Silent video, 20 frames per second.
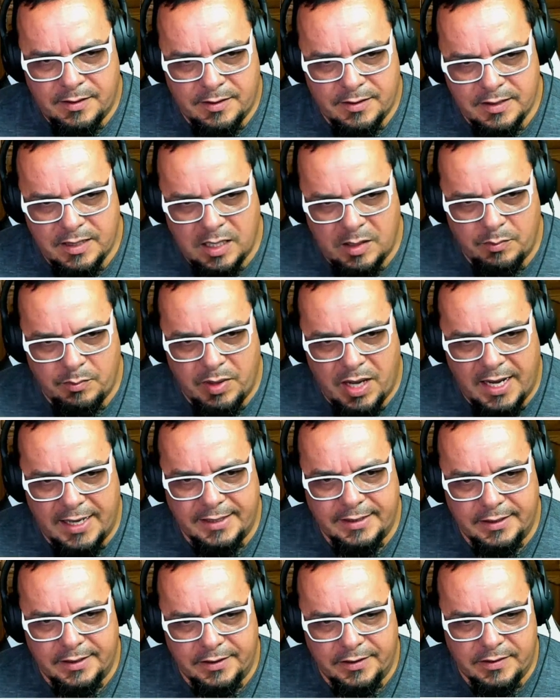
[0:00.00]

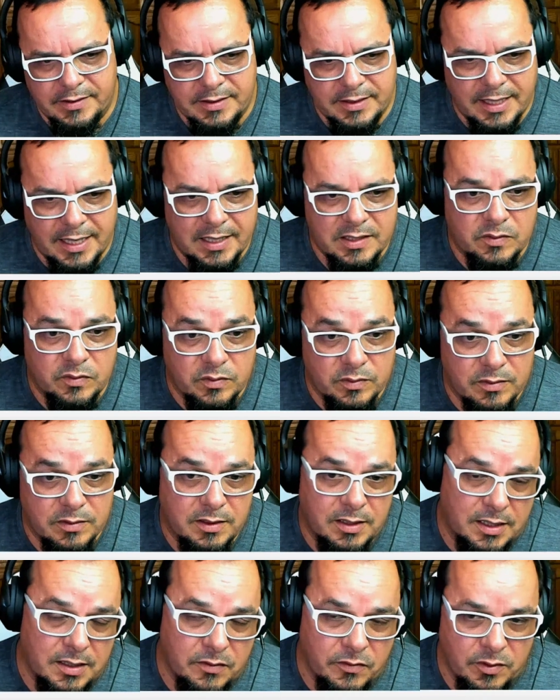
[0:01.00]
combine those, and that's
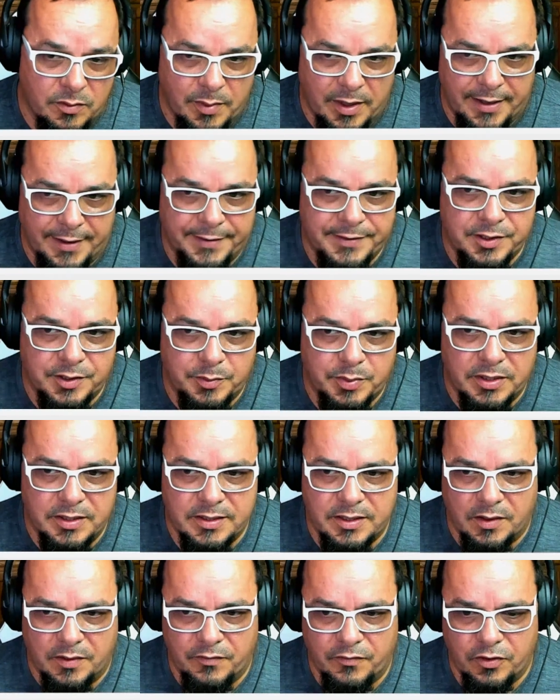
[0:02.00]
kind of where my SOPs
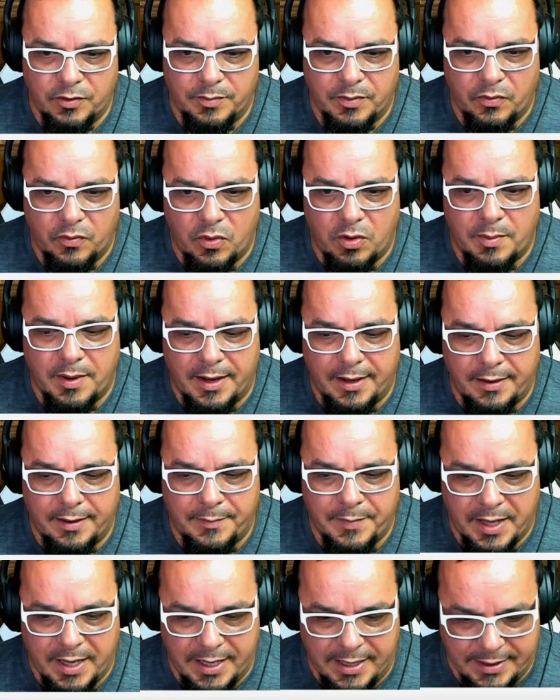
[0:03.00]
come from, and where my
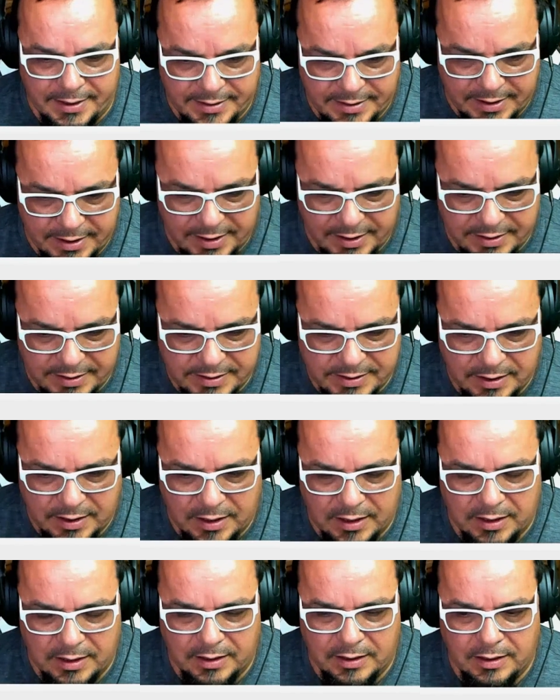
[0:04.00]
ideas
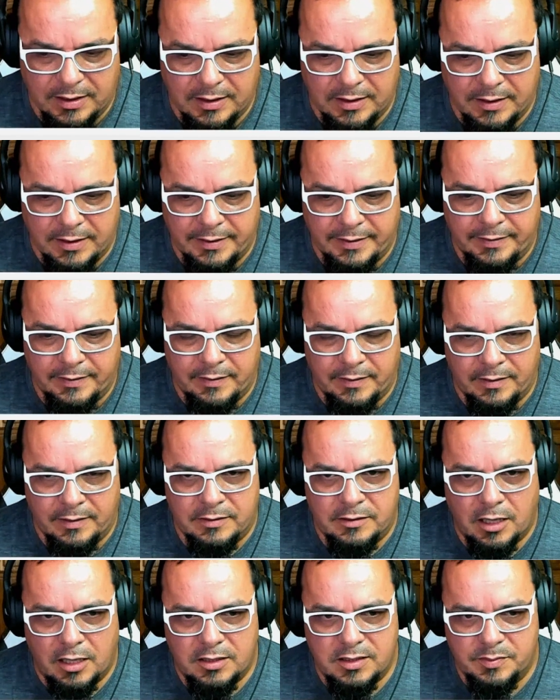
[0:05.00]
on and
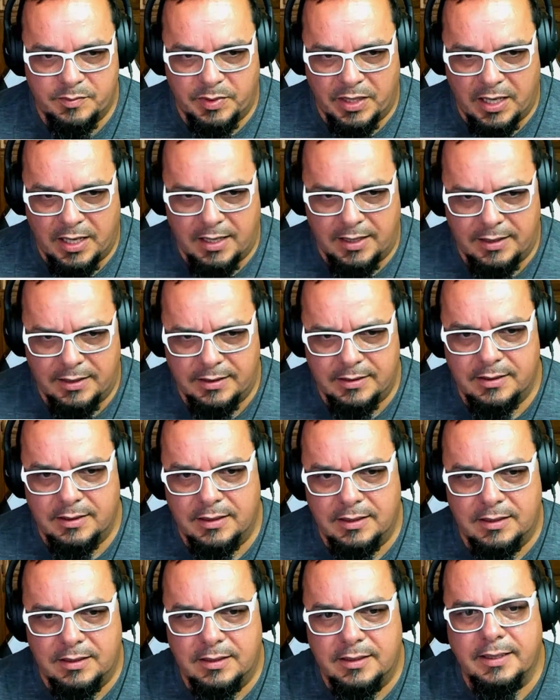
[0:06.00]
thoughts behind
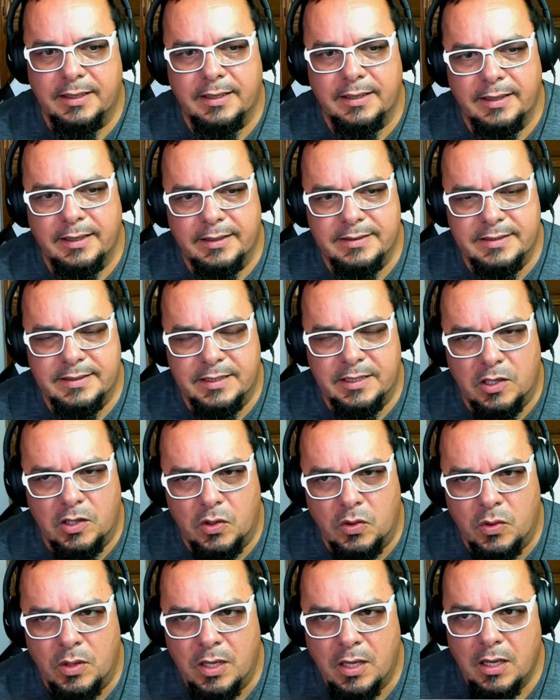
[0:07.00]

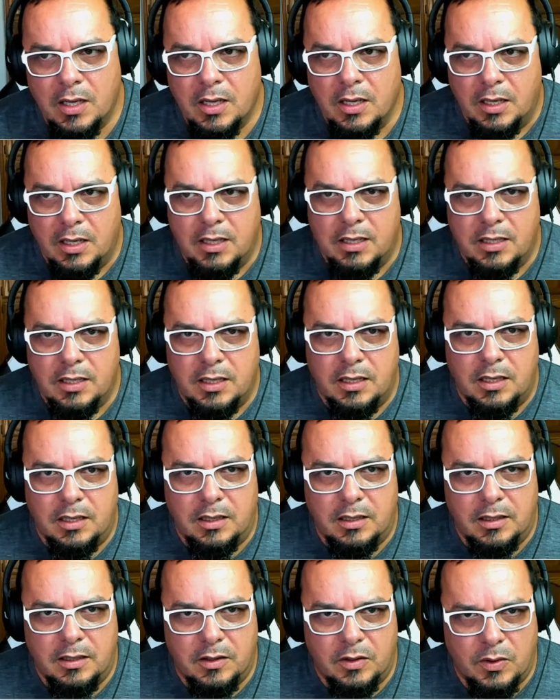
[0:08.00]
SEO
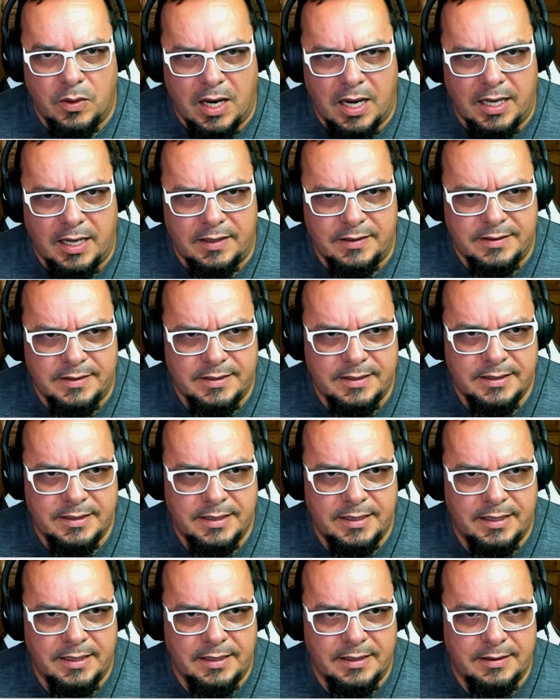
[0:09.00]
arise.
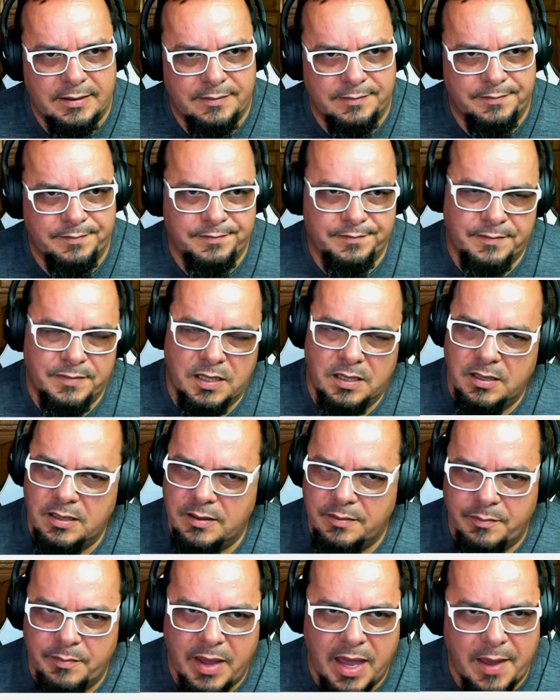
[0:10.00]
And
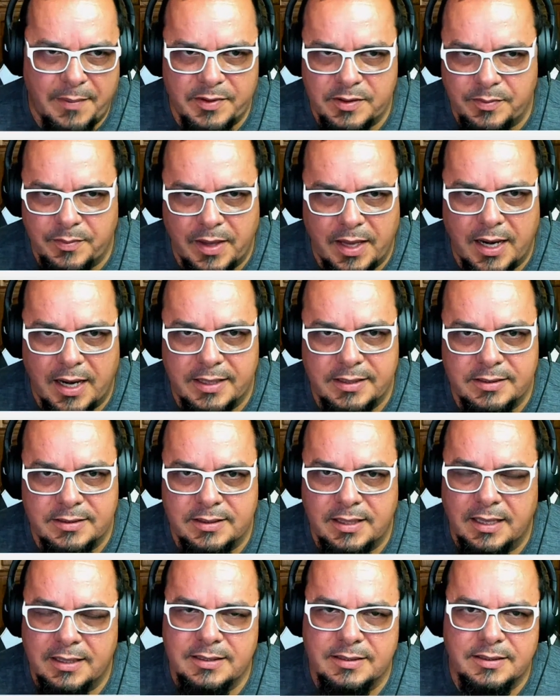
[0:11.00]
maps, man, I
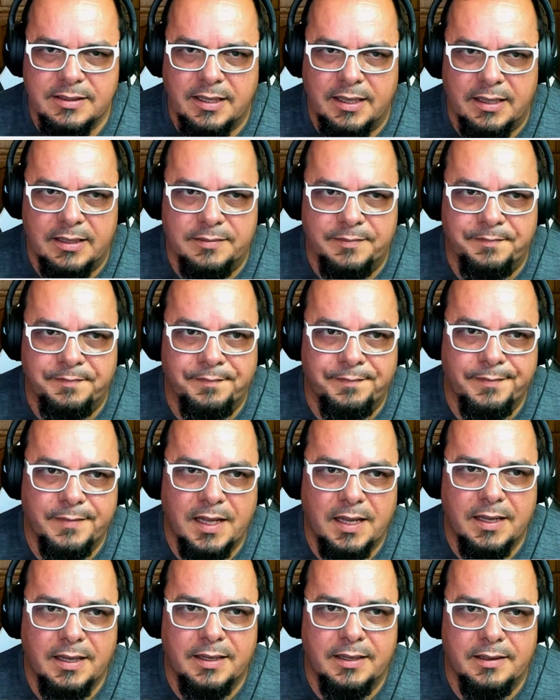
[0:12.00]
just hate them.
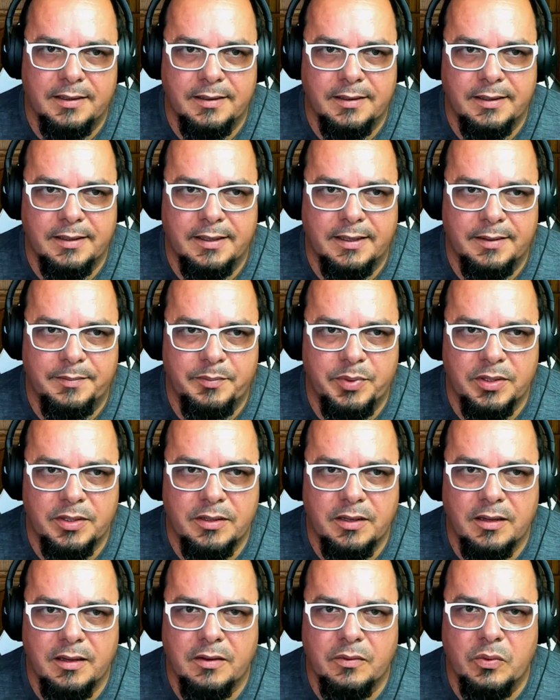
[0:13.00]
I hate putting
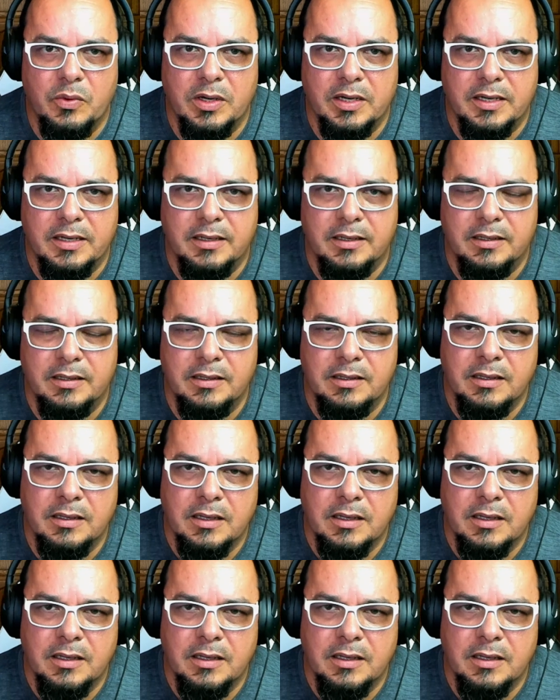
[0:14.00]
all that work in,